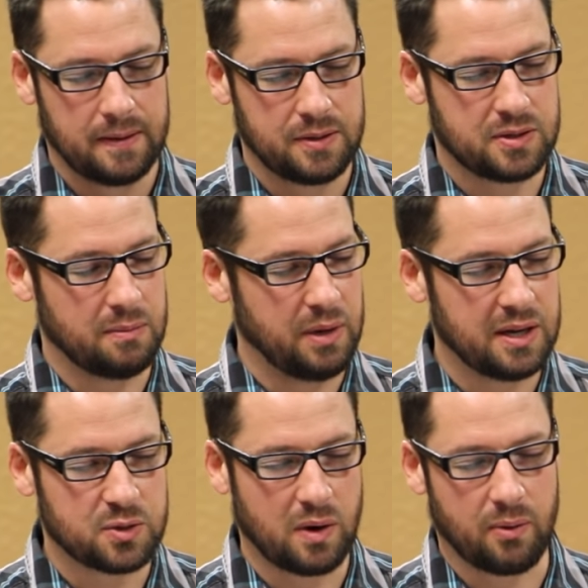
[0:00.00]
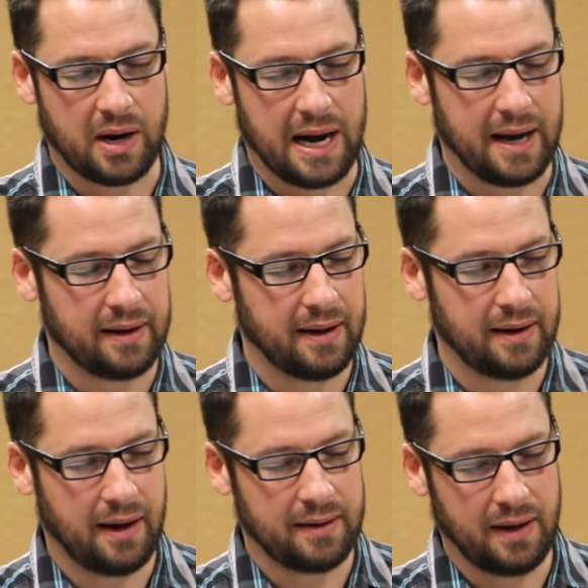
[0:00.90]
just to meet us where we're at
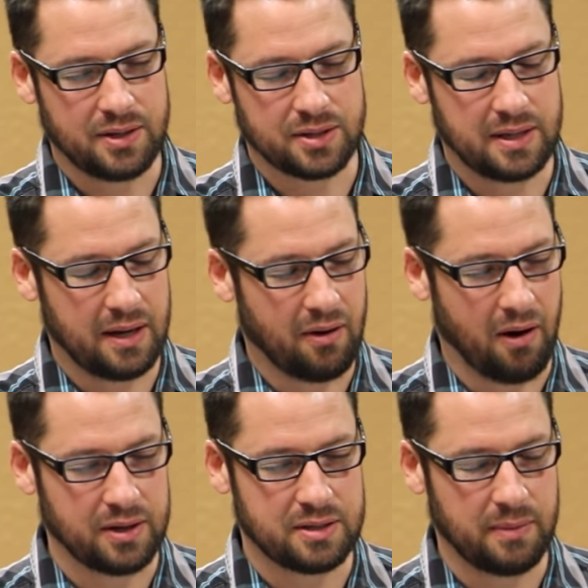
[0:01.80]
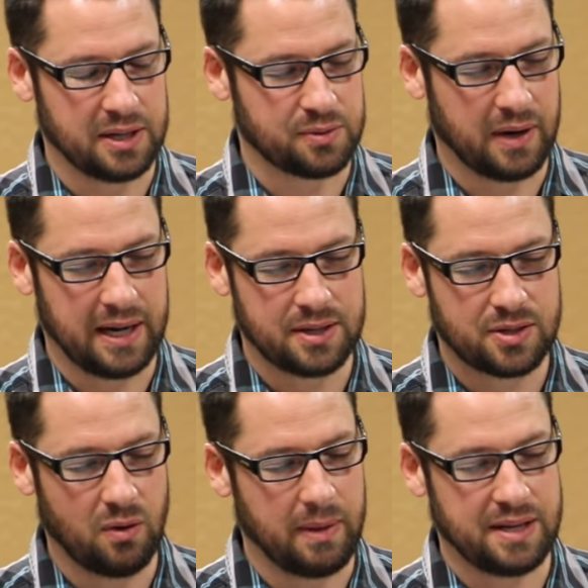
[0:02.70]
and just get our hearts and minds right. It's
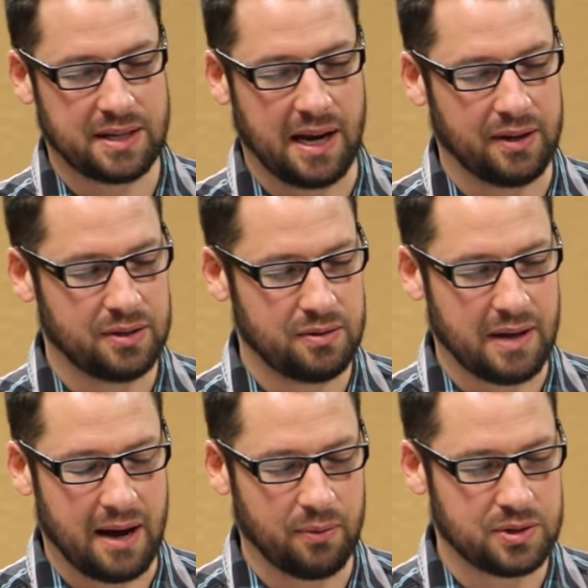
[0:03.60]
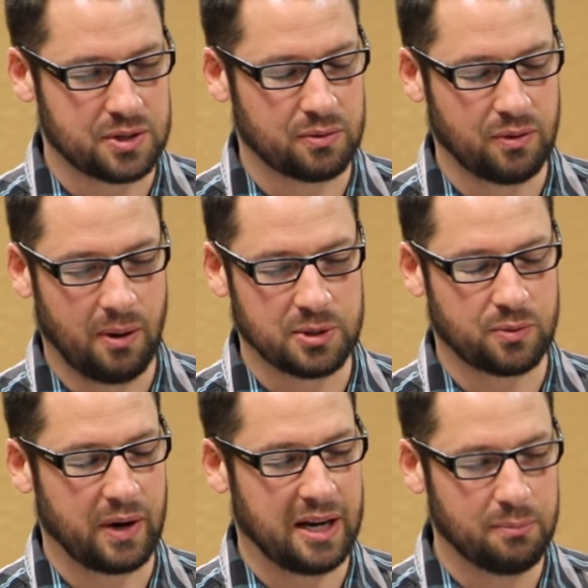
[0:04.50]
so amazing how you do that with just
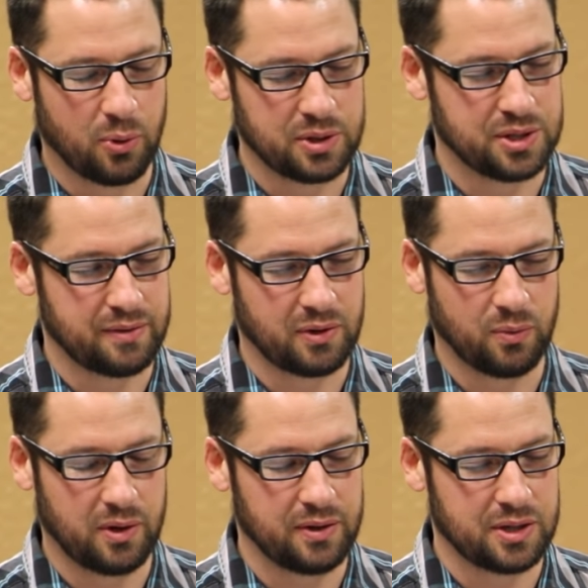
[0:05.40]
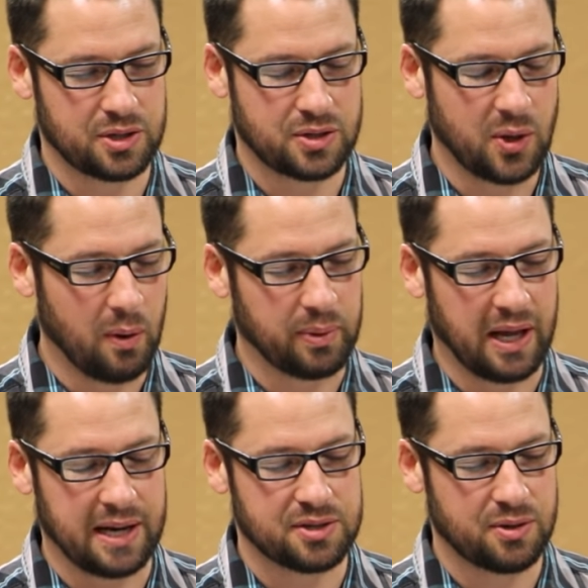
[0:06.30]
almost random portions of your word that just so
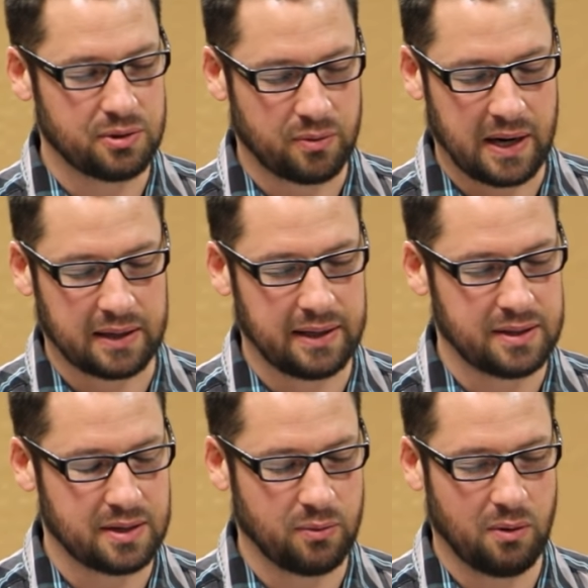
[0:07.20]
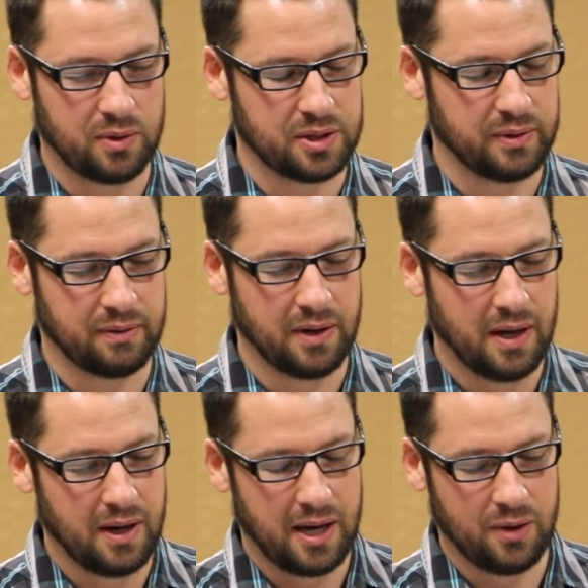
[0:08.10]
apply so directly into what we're doing
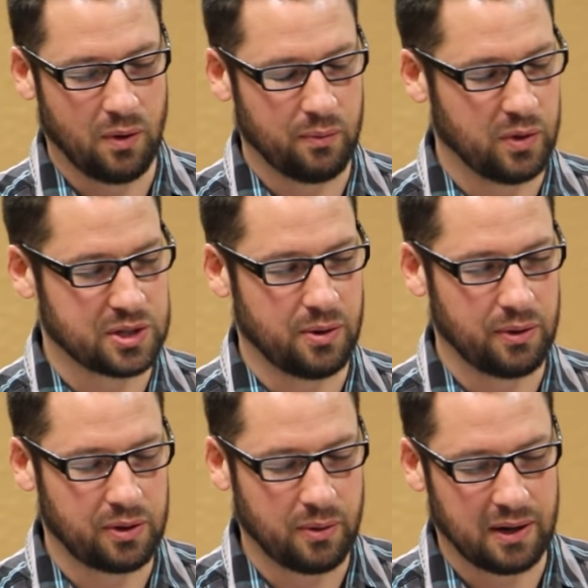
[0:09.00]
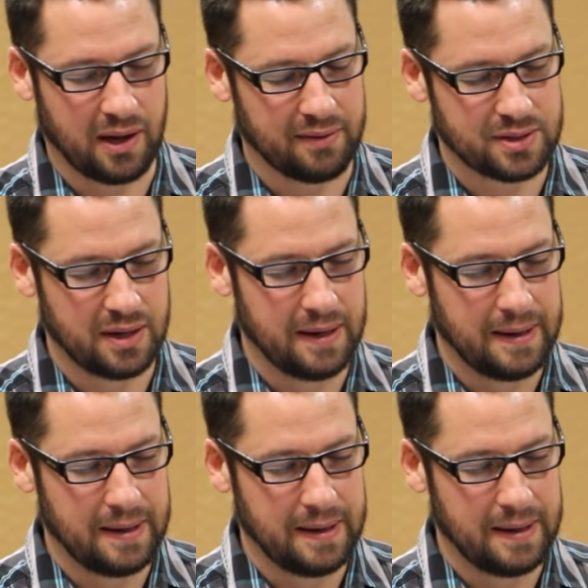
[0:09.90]
and what's going through our lives.